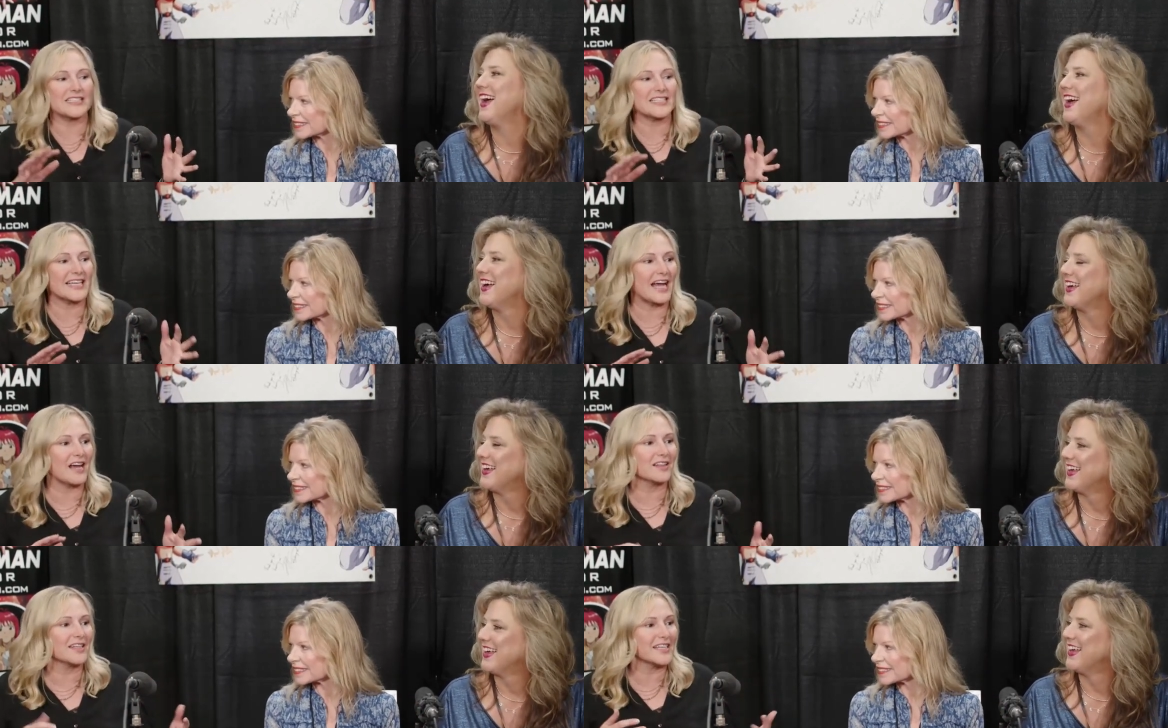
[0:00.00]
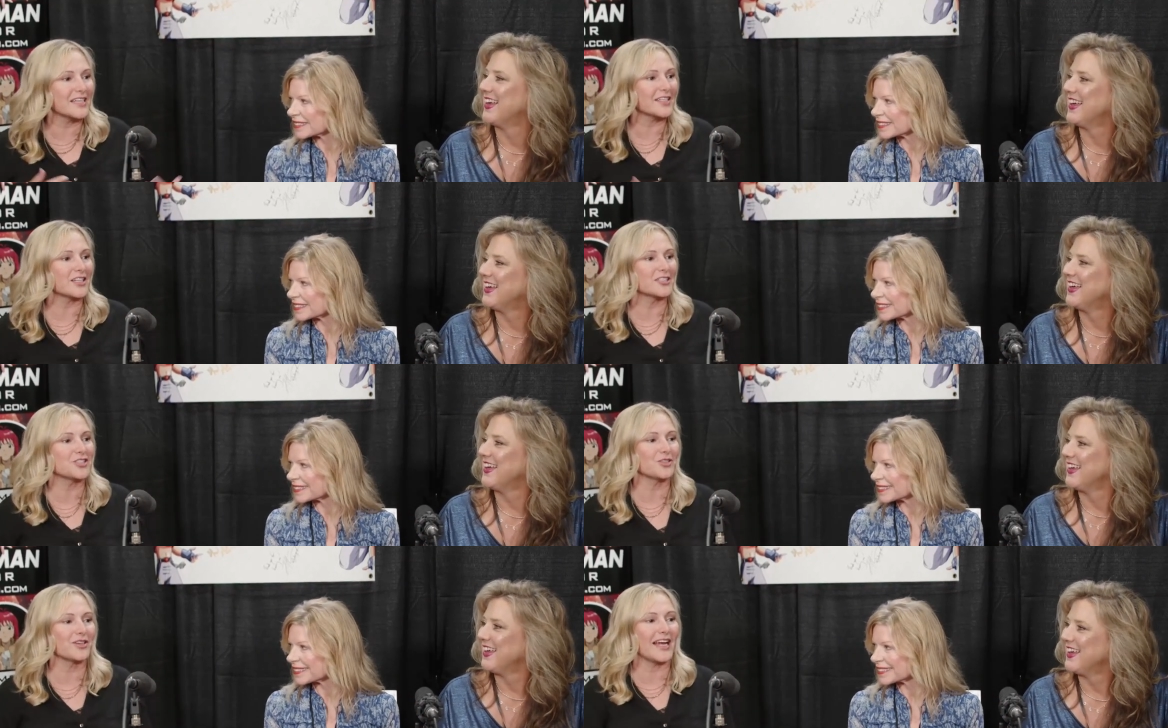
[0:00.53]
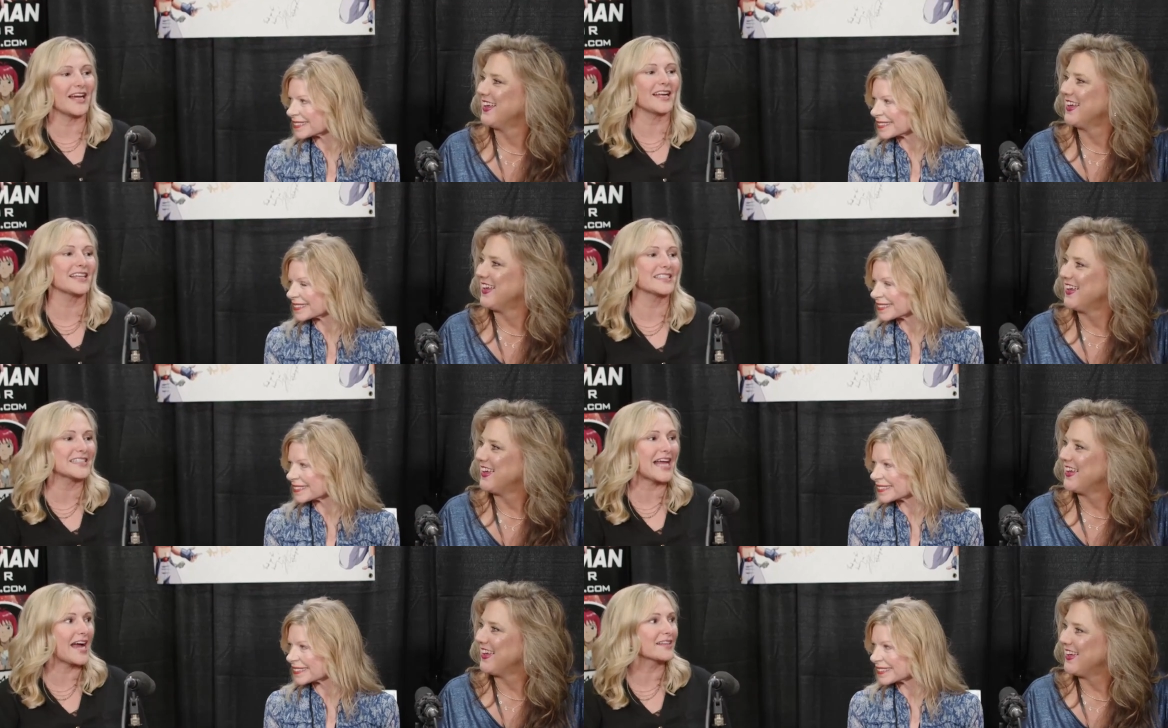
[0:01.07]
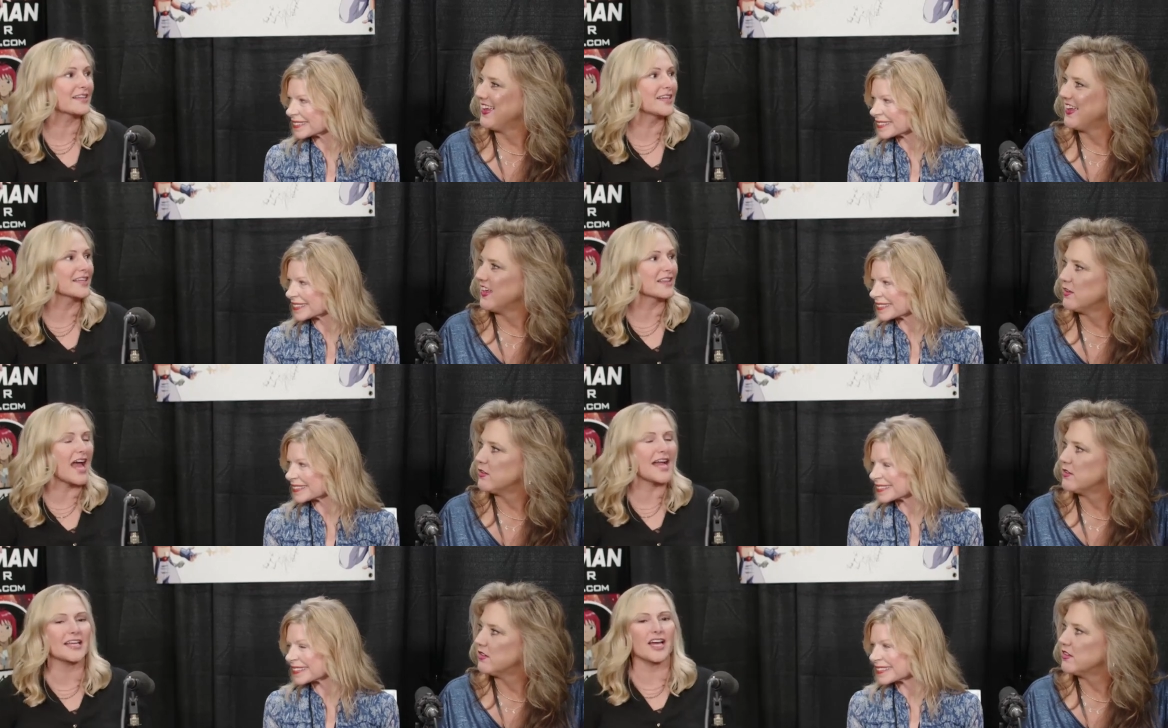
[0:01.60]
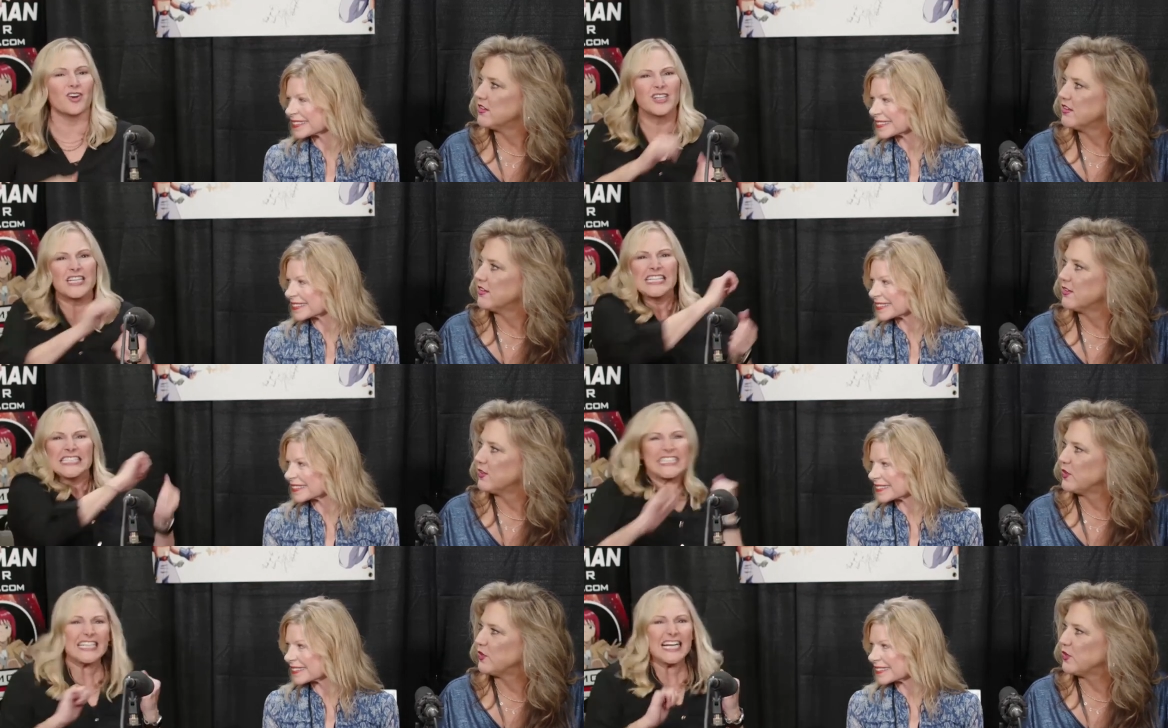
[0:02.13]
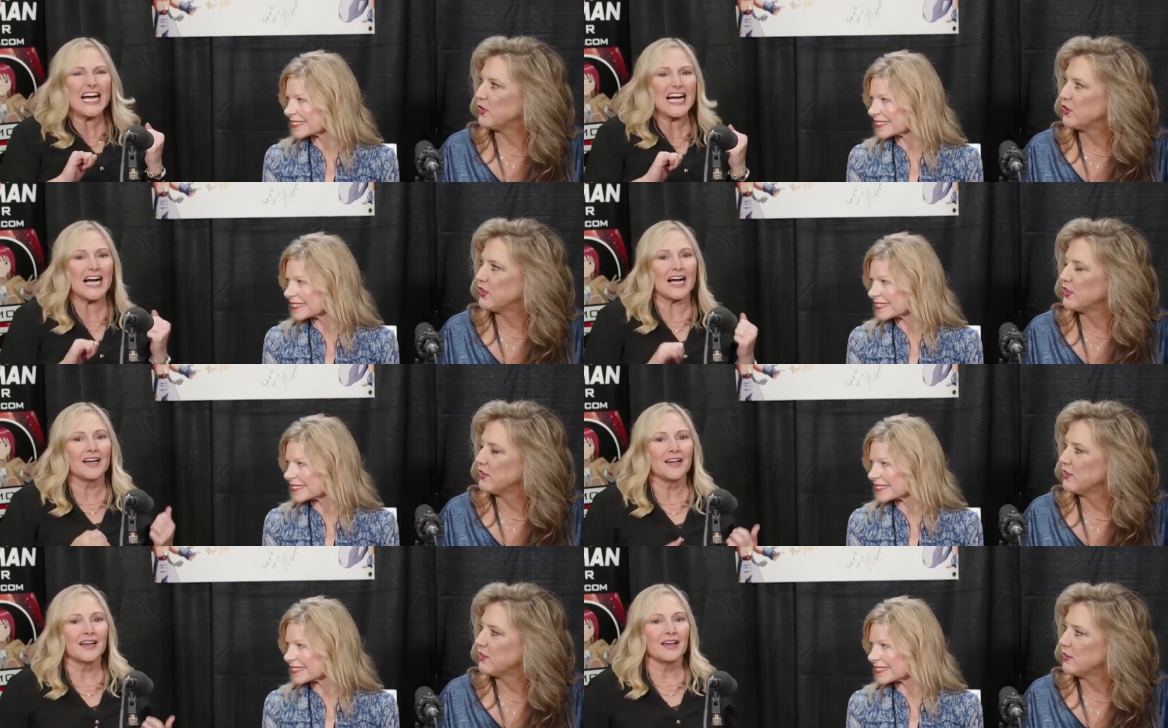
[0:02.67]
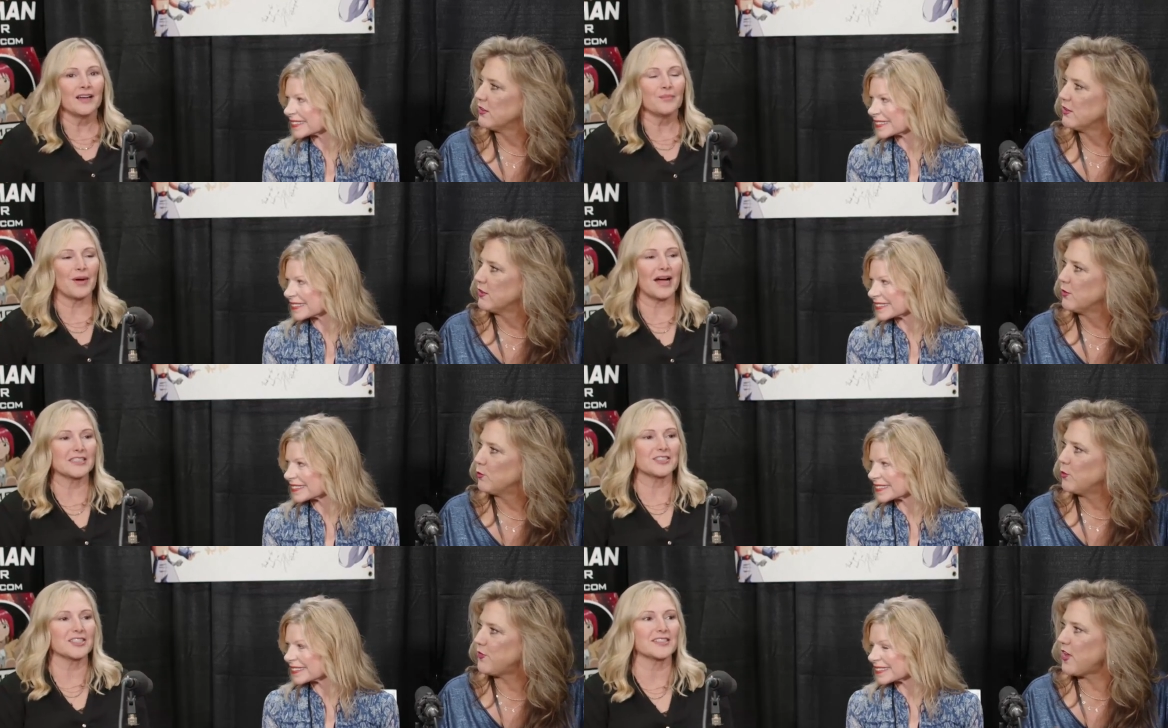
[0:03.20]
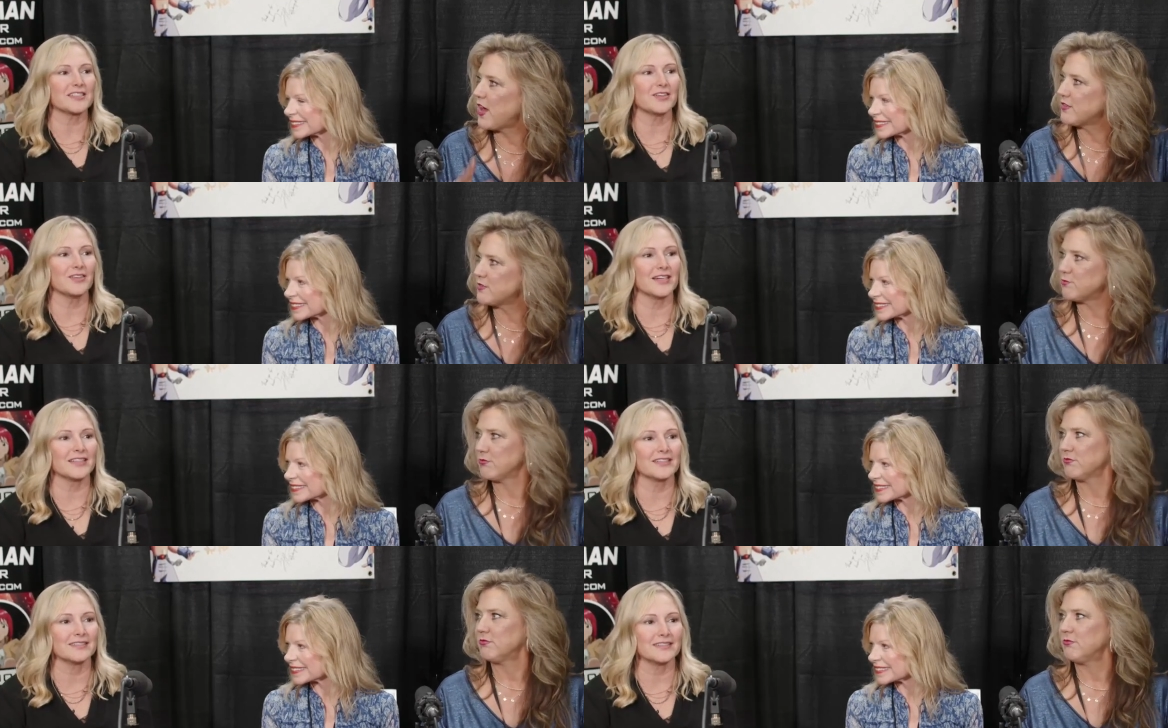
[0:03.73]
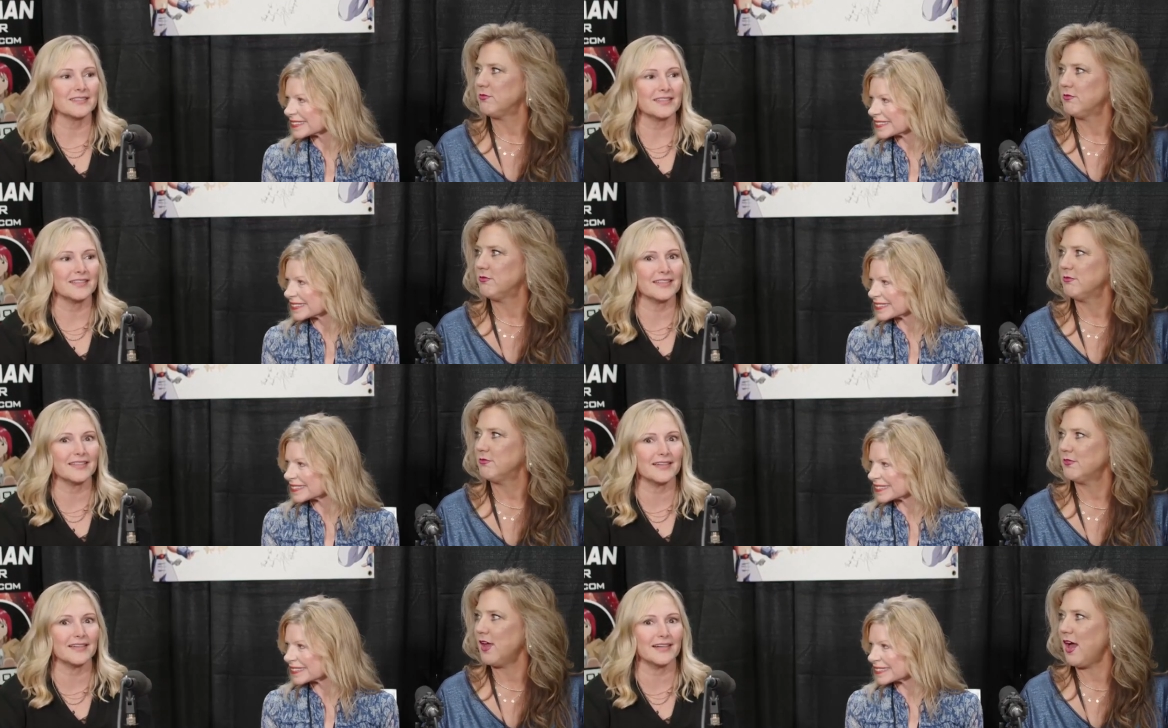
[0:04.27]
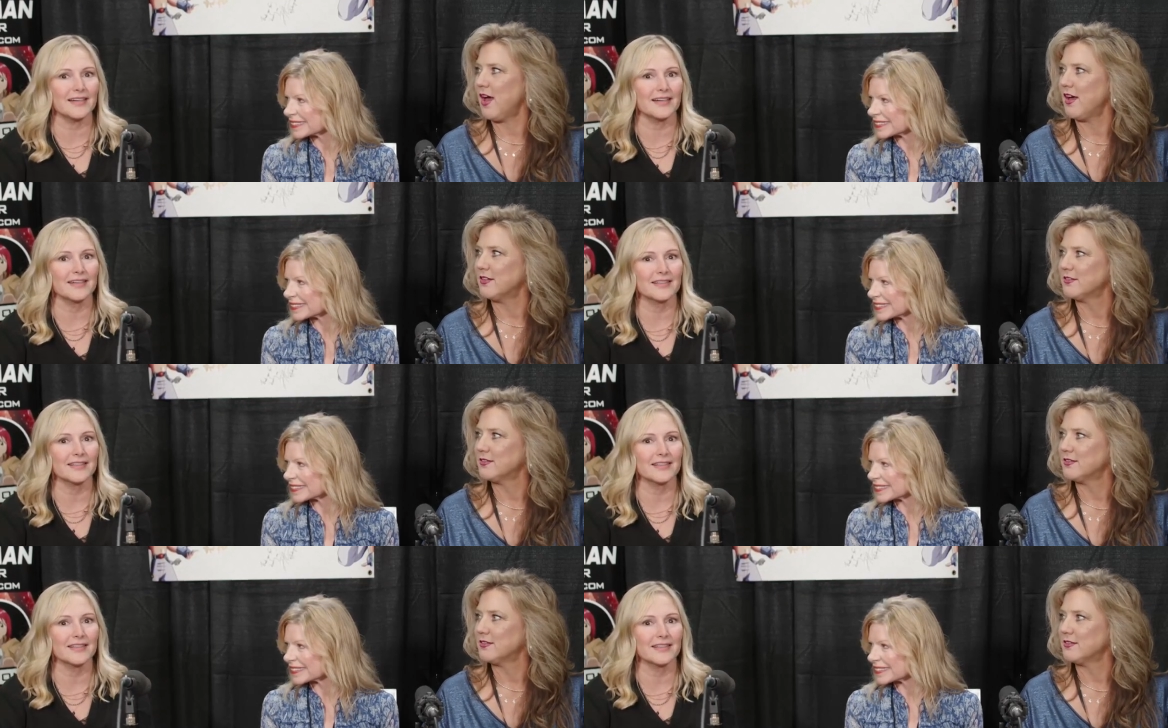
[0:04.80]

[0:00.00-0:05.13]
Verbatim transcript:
Speaker 1: physicality, because you can't exactly like go sha by just Without going yeah.